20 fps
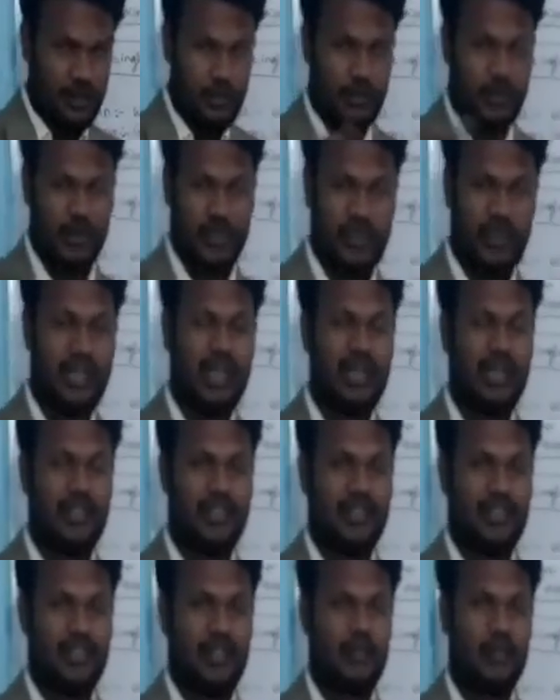What is
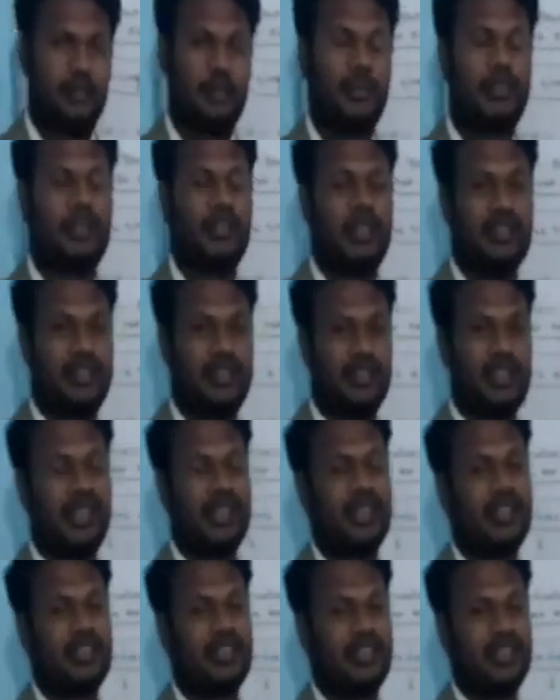collection? When there is
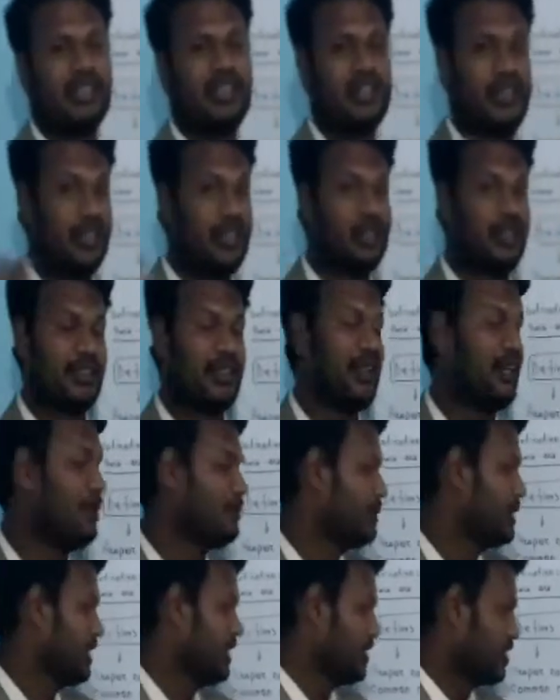collection, there is a
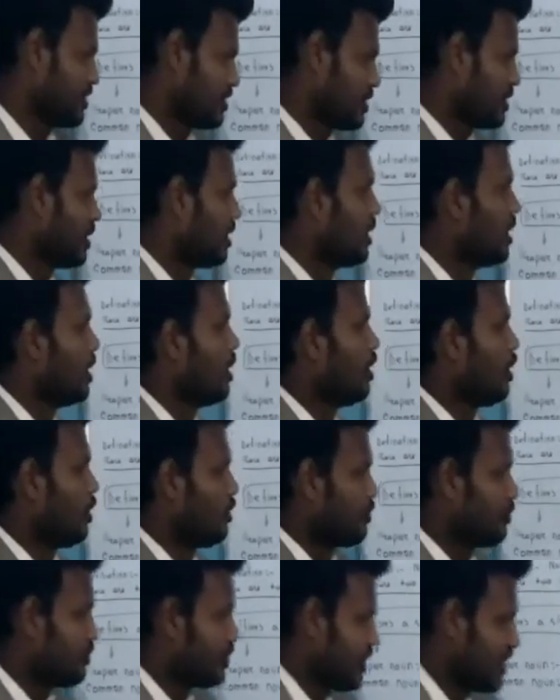combination
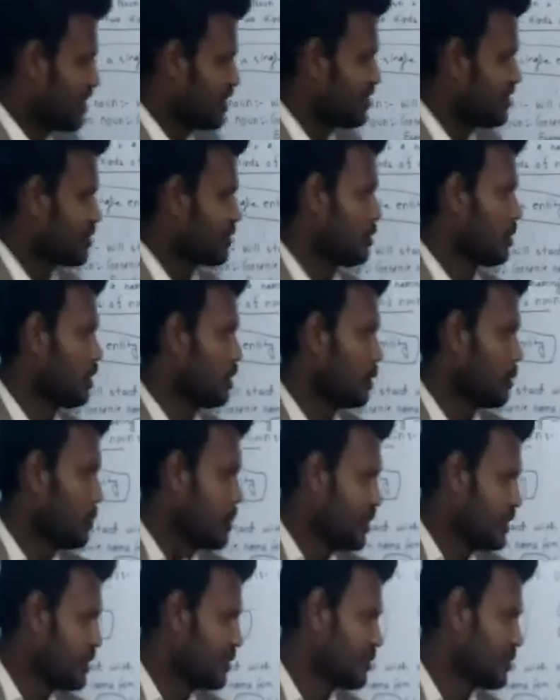of things or
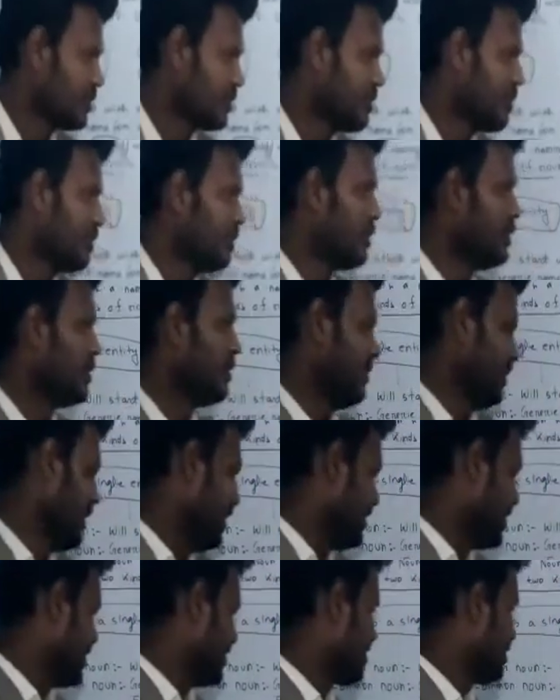person
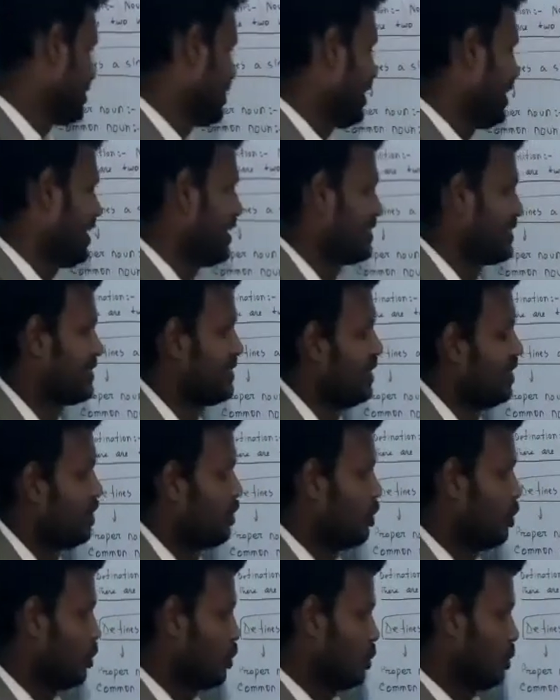taken as a
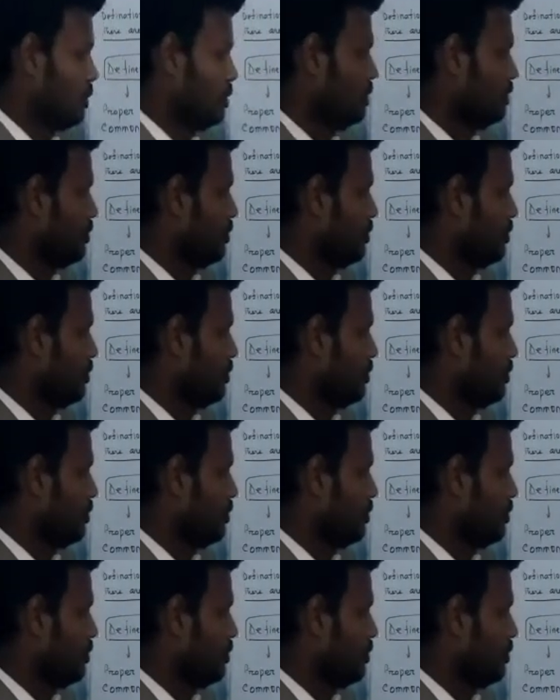whole.